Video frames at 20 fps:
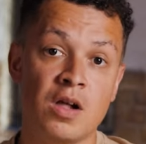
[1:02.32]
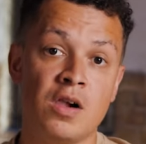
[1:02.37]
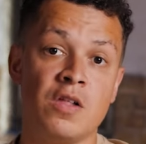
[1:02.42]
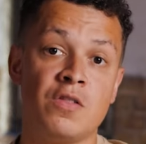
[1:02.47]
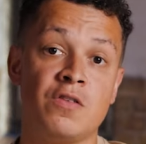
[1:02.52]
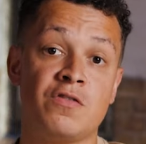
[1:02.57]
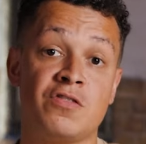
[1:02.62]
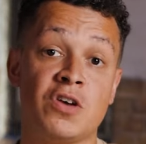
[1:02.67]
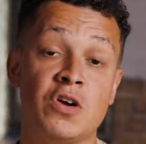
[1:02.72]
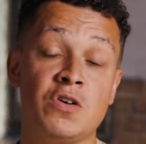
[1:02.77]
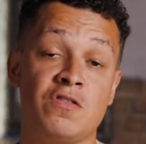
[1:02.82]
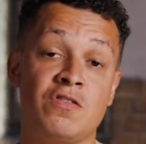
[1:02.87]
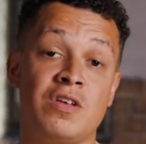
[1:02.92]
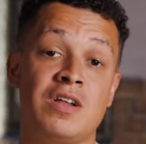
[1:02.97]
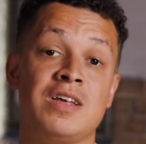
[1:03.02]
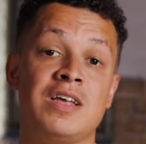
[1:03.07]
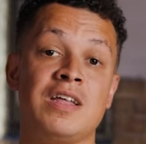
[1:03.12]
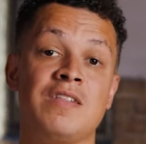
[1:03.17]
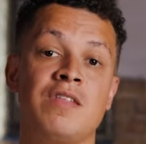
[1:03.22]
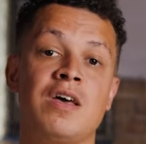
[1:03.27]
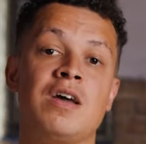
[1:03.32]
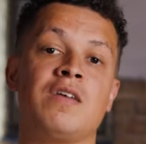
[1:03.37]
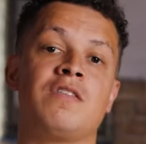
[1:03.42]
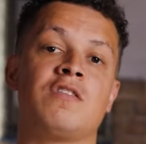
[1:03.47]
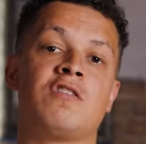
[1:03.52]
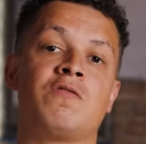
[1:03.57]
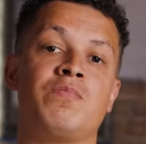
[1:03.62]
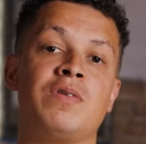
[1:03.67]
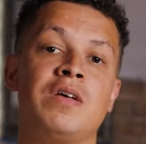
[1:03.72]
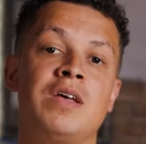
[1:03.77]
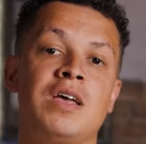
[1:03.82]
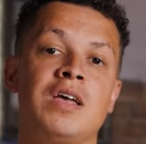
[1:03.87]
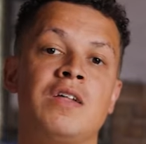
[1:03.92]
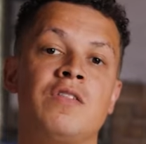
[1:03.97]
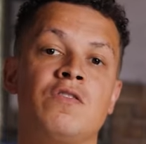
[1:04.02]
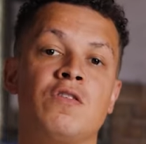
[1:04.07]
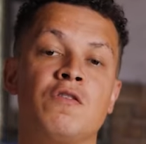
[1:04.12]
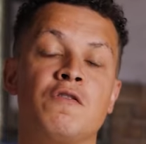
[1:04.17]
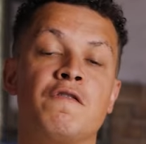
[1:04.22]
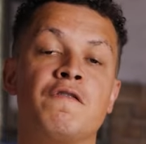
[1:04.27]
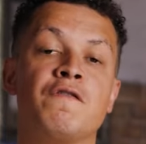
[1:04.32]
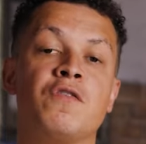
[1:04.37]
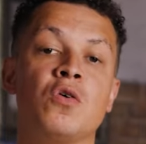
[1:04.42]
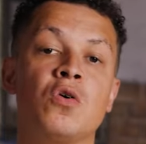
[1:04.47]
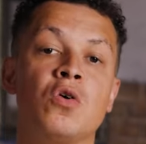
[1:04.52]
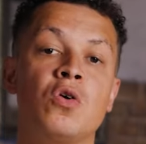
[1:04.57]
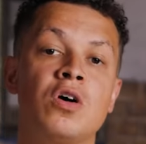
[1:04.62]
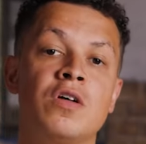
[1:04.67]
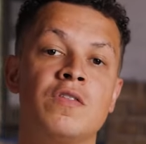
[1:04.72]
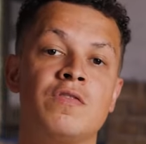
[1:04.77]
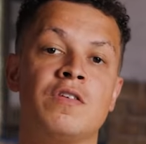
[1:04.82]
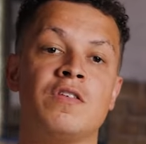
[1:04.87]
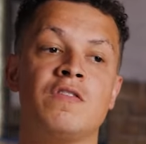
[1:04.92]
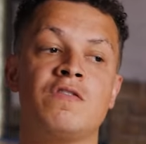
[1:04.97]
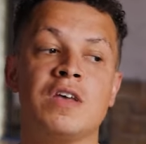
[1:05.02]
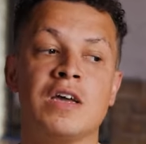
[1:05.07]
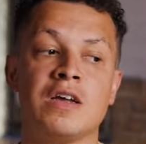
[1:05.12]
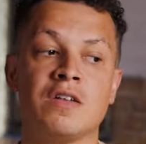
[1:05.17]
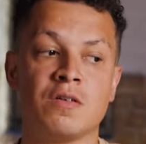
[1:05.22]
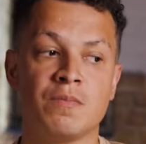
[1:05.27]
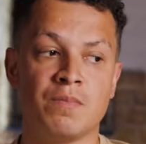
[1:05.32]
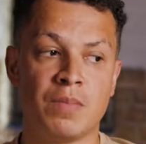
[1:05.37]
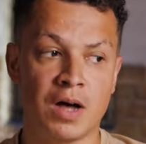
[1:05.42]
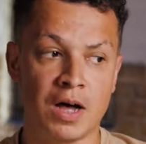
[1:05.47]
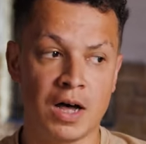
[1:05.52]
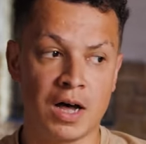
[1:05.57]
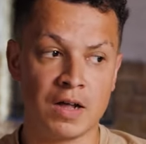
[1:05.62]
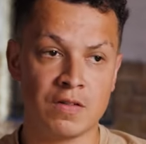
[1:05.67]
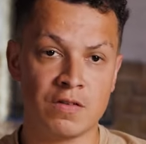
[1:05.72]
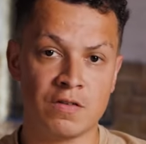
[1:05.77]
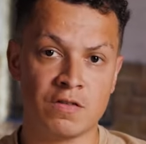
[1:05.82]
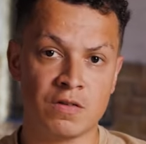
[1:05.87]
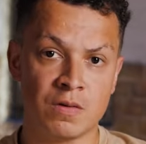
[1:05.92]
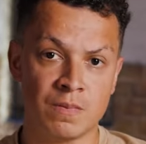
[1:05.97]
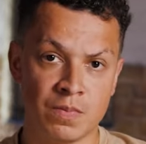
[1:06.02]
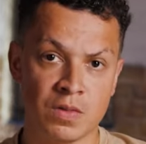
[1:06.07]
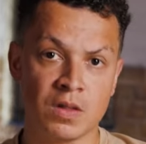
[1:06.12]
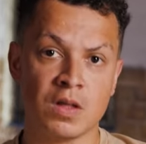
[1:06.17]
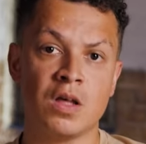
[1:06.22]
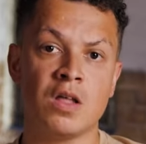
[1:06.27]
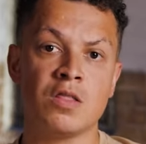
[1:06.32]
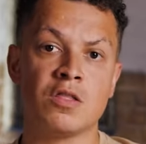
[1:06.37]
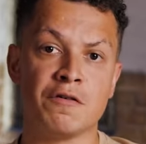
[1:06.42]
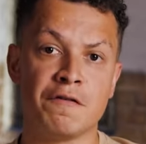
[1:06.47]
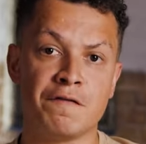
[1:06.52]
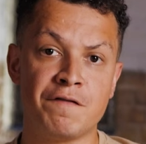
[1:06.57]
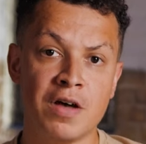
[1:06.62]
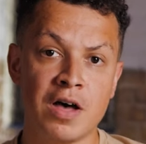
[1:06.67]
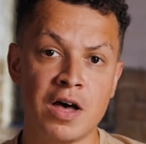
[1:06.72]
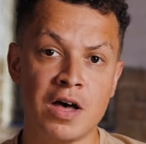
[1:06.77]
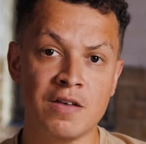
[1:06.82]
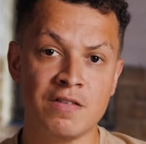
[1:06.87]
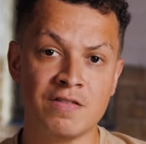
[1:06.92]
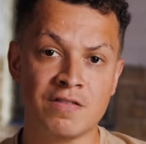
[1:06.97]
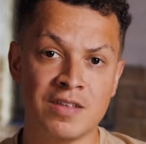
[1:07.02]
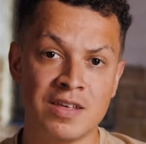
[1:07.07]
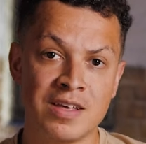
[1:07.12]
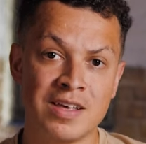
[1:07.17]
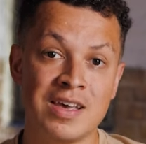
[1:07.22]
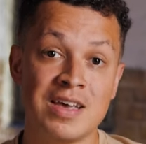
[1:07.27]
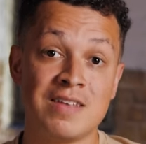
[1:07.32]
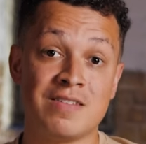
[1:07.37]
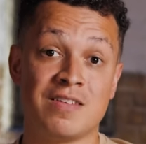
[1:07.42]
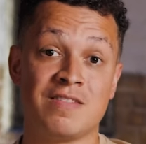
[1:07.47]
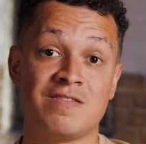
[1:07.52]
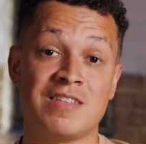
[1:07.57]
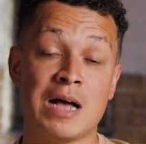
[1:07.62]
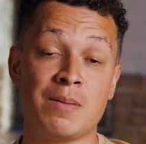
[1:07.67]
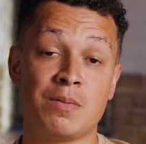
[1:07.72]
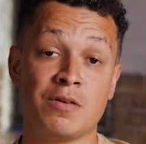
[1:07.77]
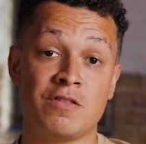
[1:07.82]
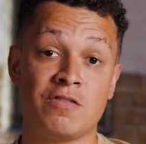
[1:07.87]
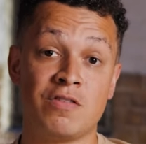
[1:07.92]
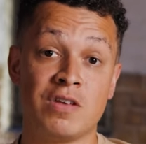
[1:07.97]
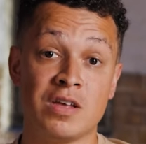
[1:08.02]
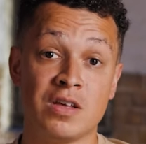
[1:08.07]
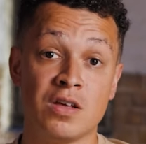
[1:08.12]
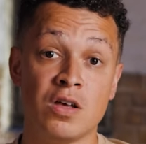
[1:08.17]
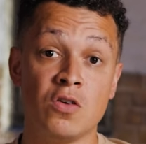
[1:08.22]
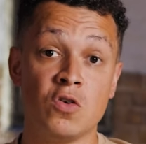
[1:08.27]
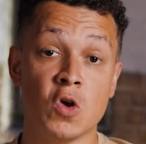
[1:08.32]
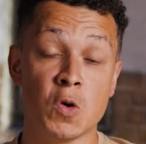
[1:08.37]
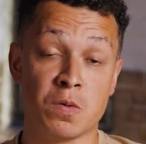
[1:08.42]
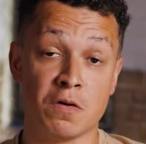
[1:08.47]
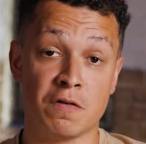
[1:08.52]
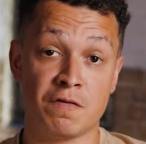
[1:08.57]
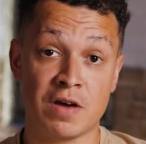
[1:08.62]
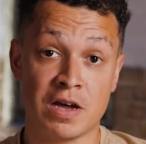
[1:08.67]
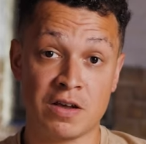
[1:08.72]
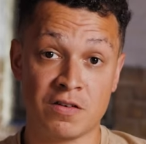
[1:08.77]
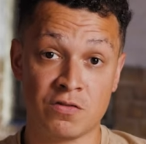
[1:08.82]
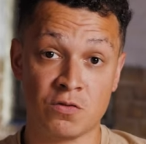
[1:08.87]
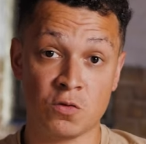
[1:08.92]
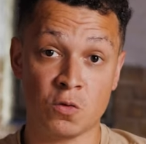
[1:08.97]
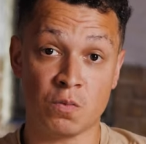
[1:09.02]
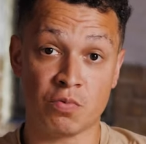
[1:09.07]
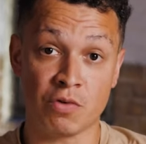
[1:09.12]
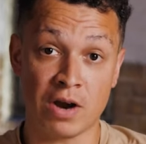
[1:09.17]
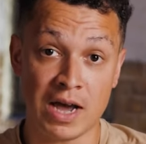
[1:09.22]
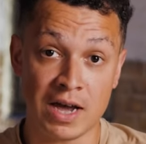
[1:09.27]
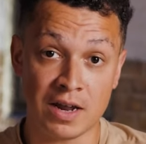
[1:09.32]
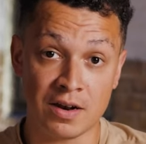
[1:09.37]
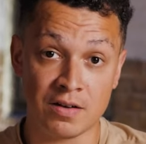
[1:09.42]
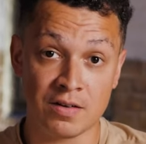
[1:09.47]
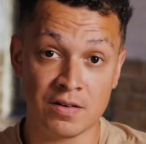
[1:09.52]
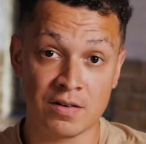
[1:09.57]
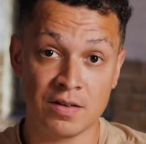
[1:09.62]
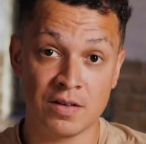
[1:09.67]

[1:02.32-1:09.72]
The social selling index is split into 4 distinct parts. The first is establishing your professional brand.